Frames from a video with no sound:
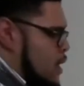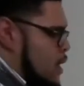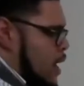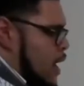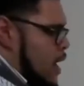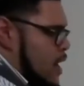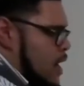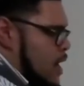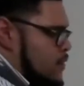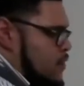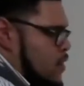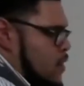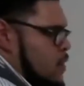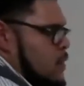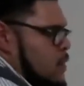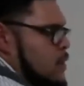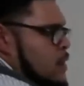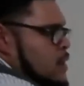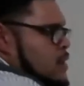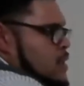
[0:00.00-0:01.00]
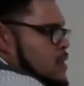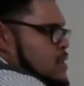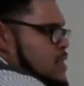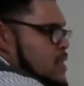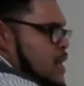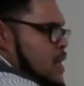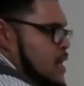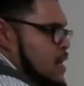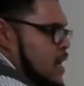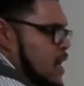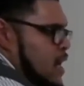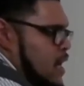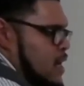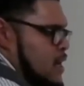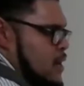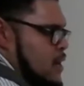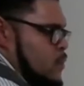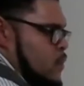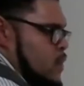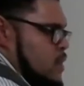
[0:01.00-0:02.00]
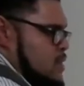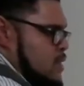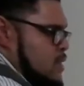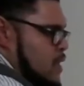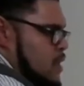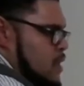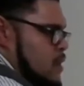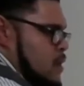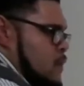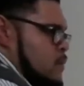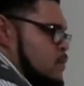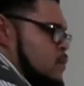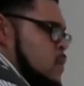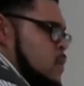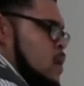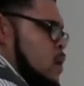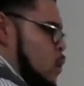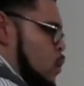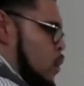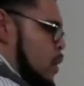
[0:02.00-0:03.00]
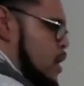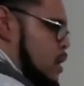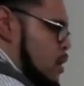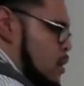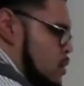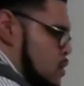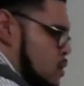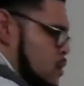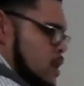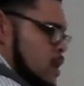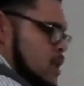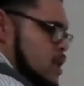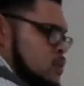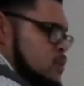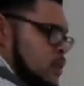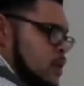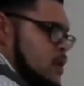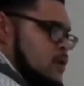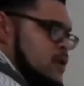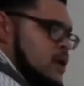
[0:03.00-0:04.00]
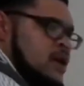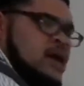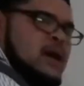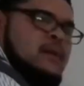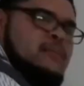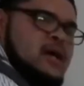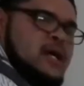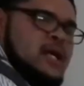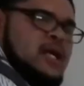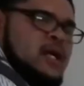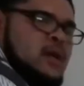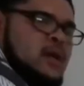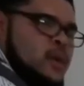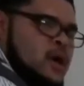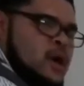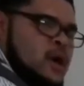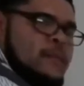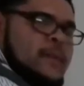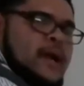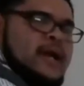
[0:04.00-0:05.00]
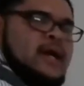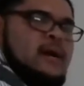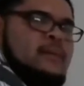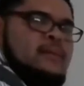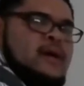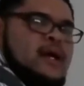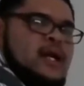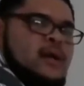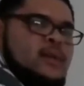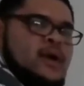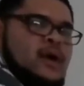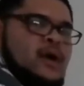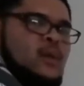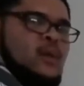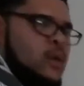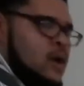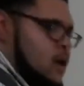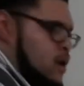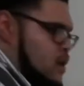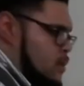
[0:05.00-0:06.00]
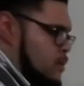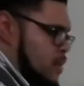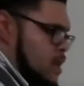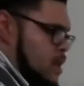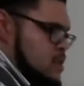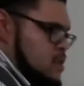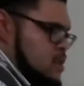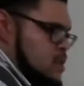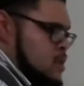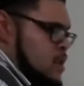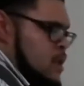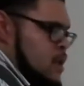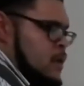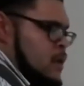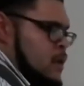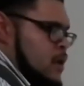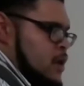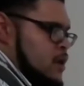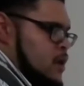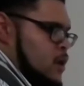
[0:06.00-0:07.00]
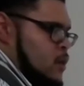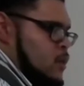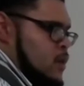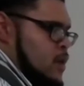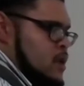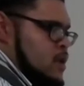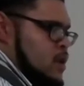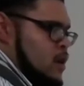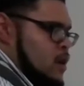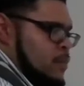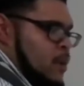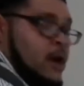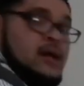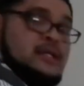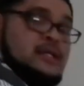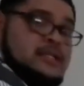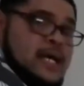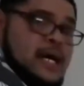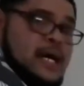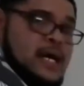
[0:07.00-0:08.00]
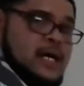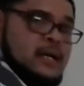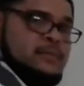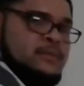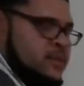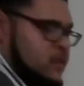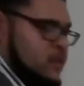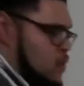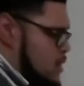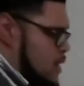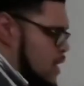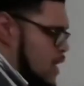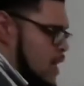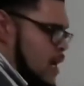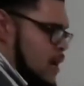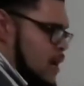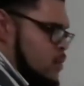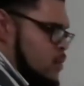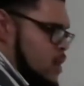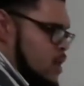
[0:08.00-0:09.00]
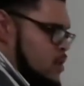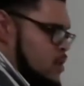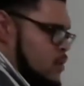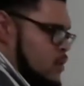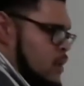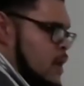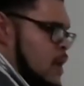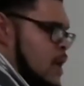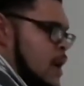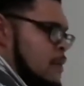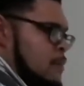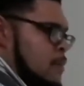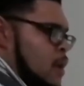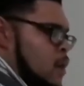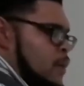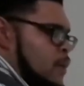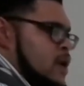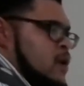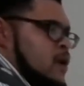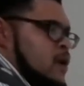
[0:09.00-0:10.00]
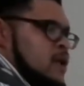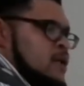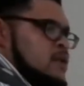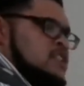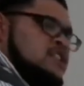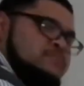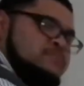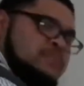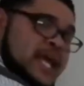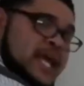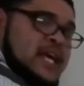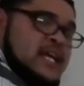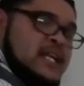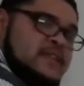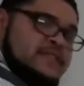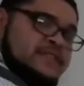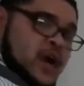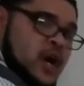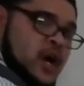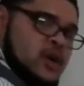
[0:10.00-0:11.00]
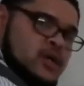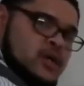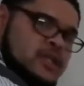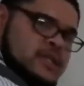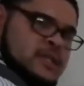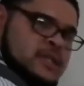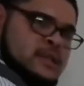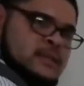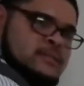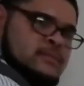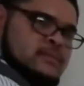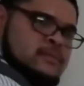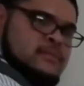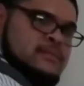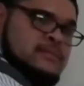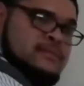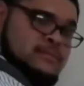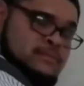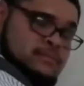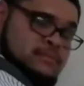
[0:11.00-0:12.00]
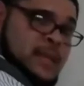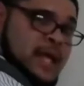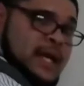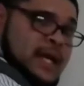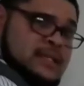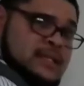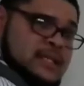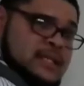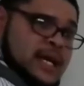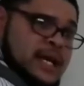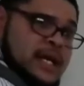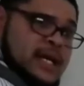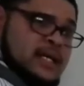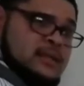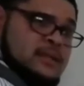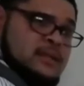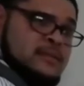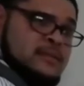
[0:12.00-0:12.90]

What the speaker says: However, the 1099, we say, look, we're going to do this. We're going to get our money. We're going to make our money. We're going to work a business, part-time, full-time, how we want to do it. But we're going to spend first, like I said,